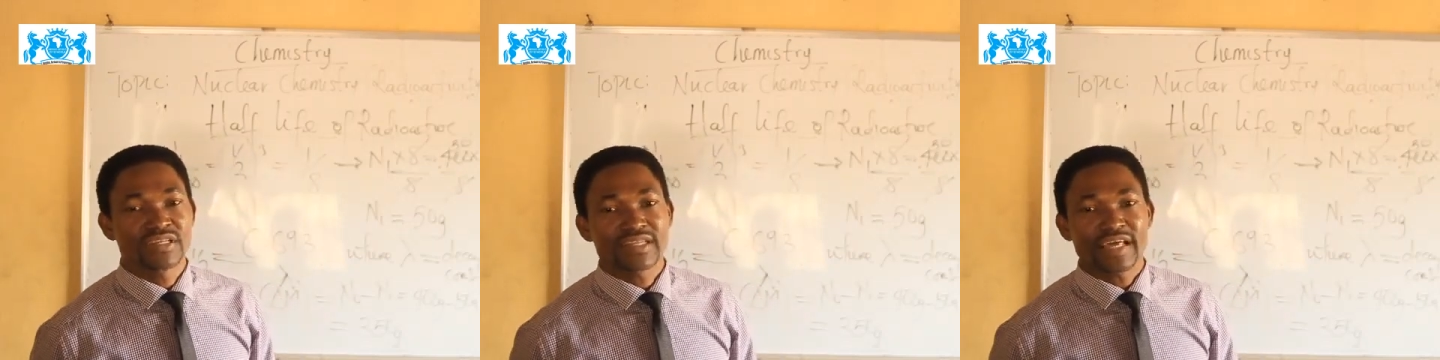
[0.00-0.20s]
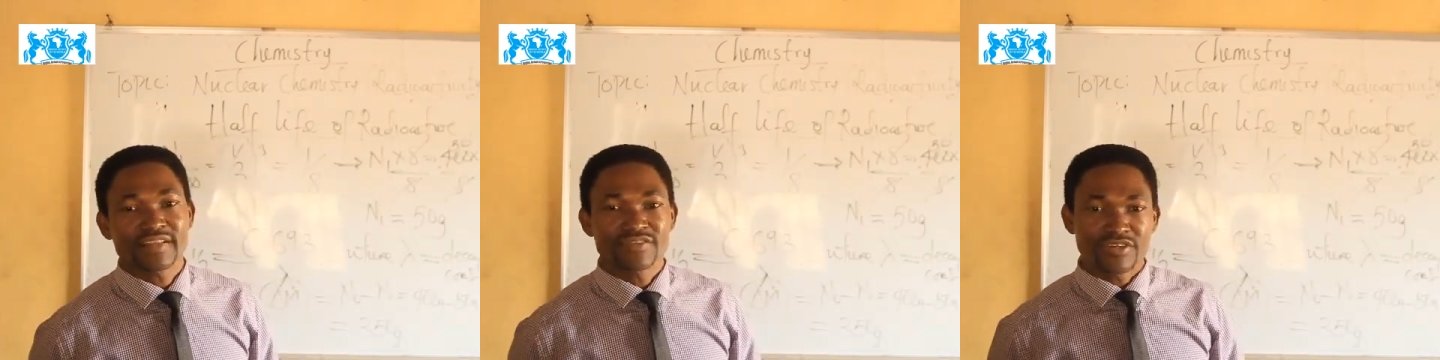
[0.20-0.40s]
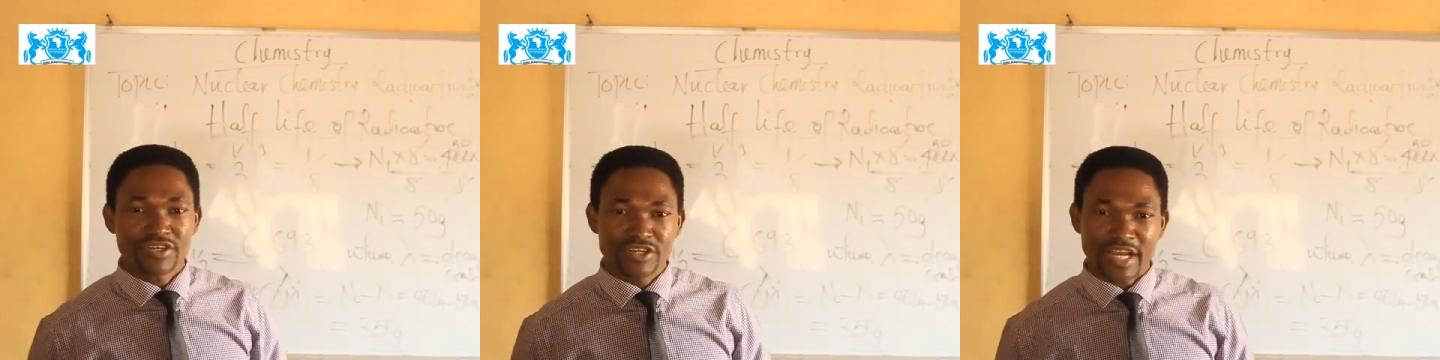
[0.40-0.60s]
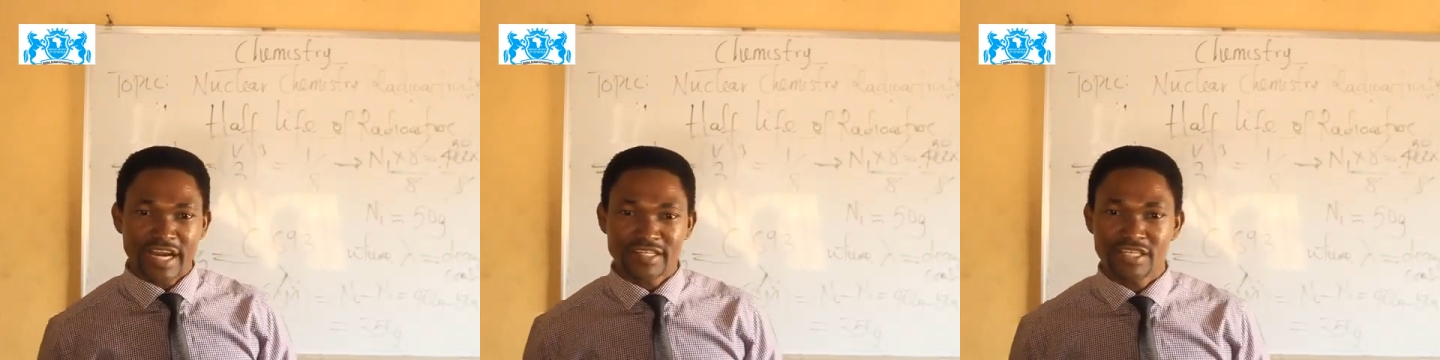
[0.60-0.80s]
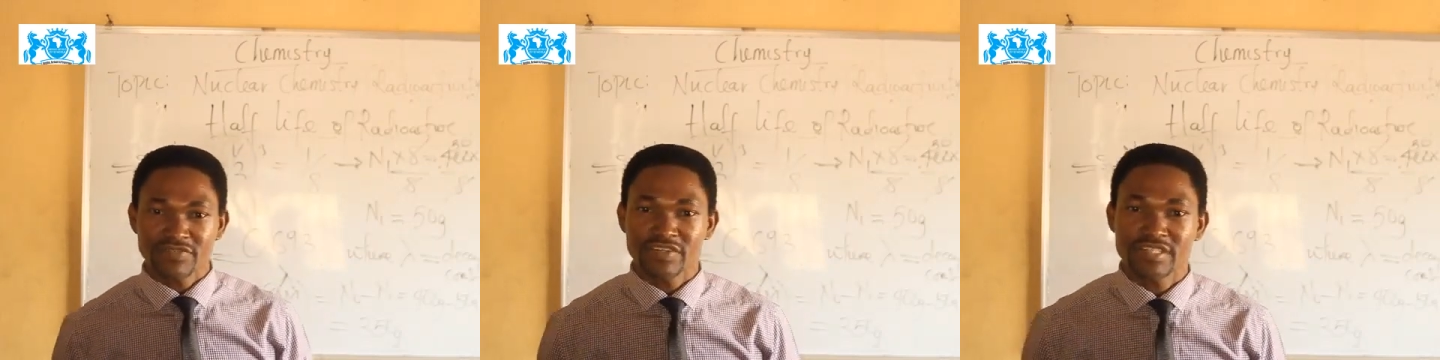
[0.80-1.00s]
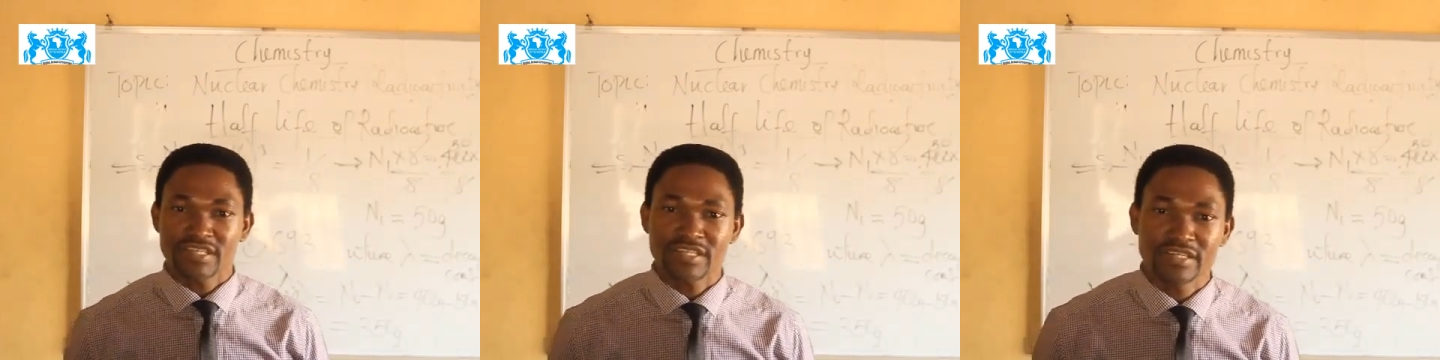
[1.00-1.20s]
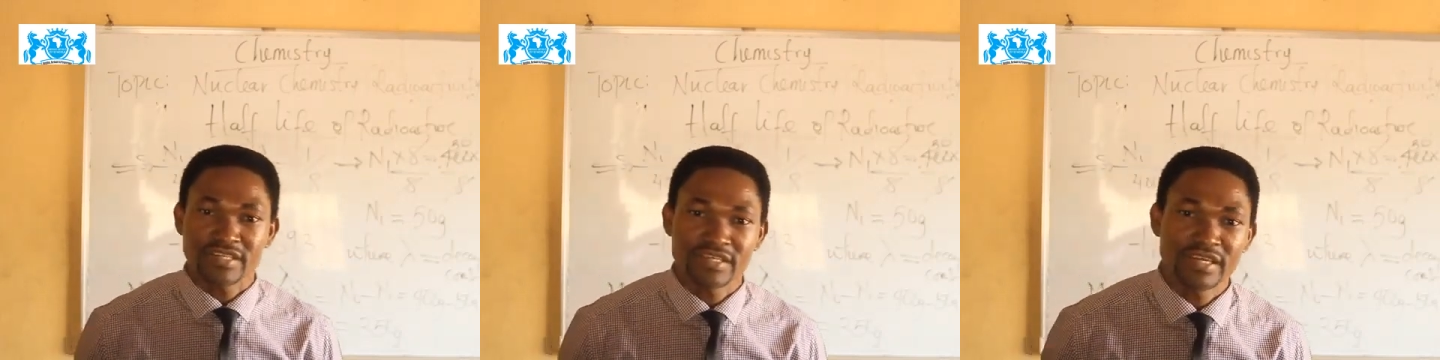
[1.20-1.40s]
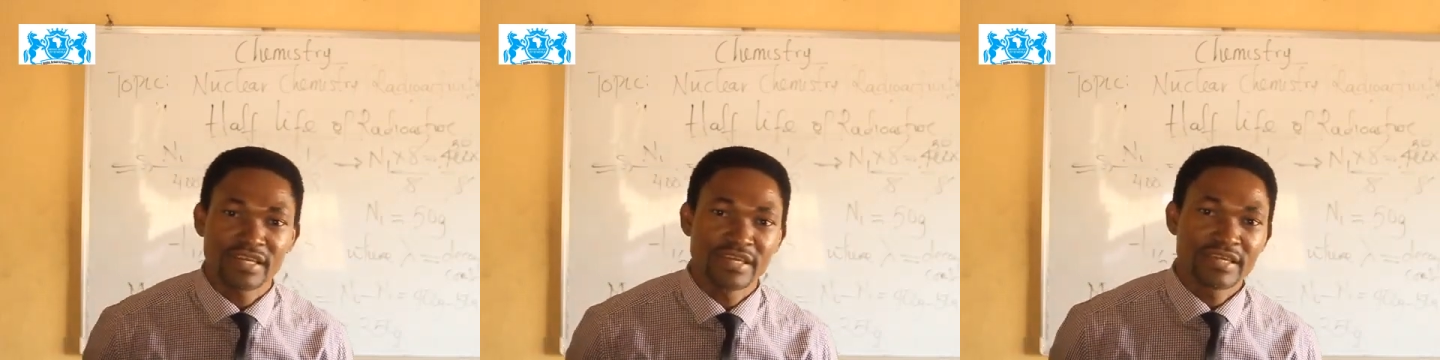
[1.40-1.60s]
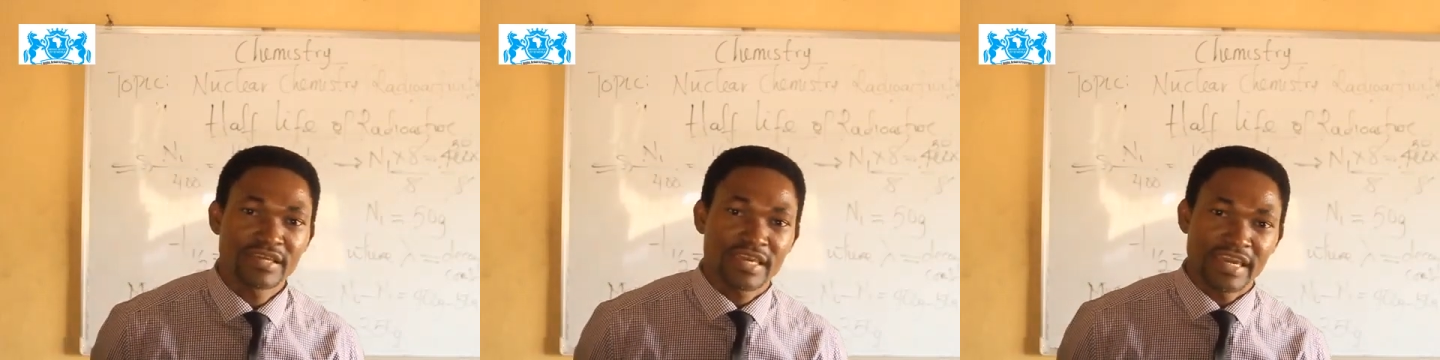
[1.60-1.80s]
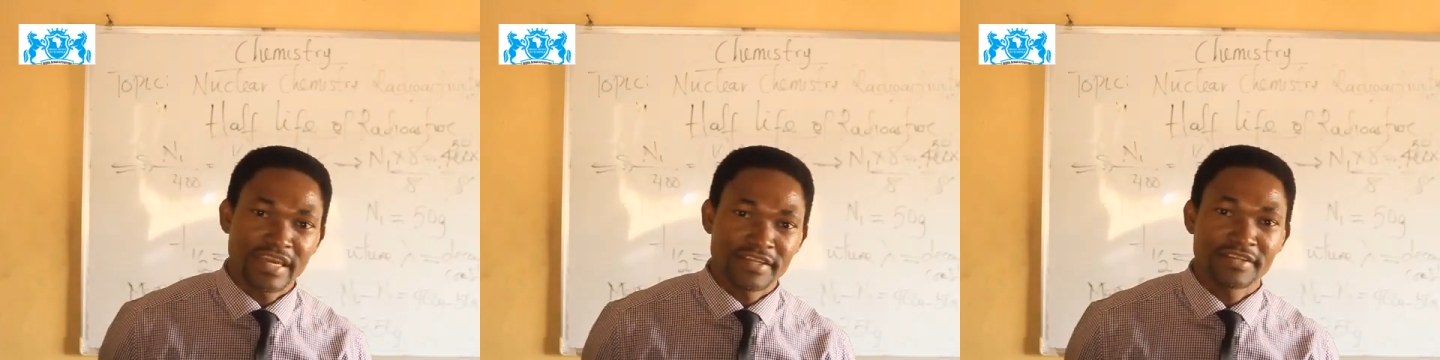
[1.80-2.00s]
that radioactivity
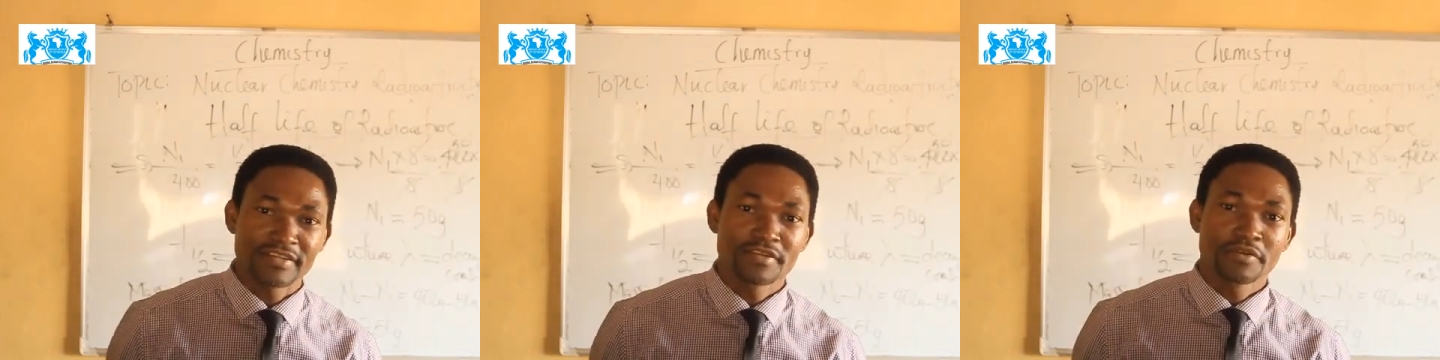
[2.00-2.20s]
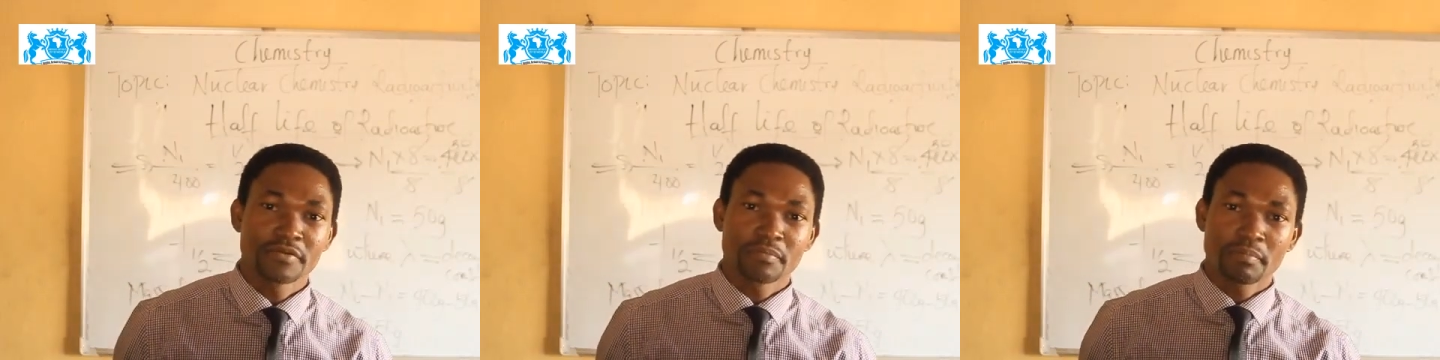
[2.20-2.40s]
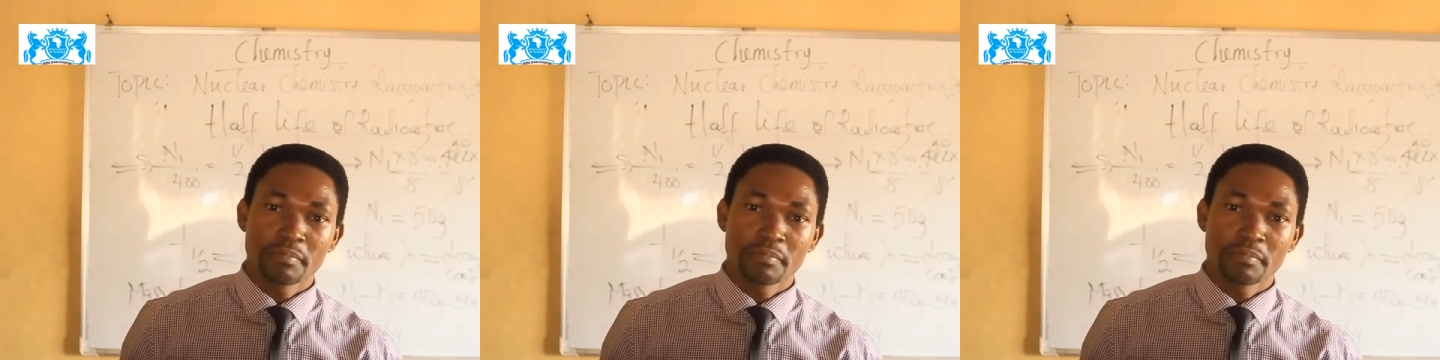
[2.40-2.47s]
can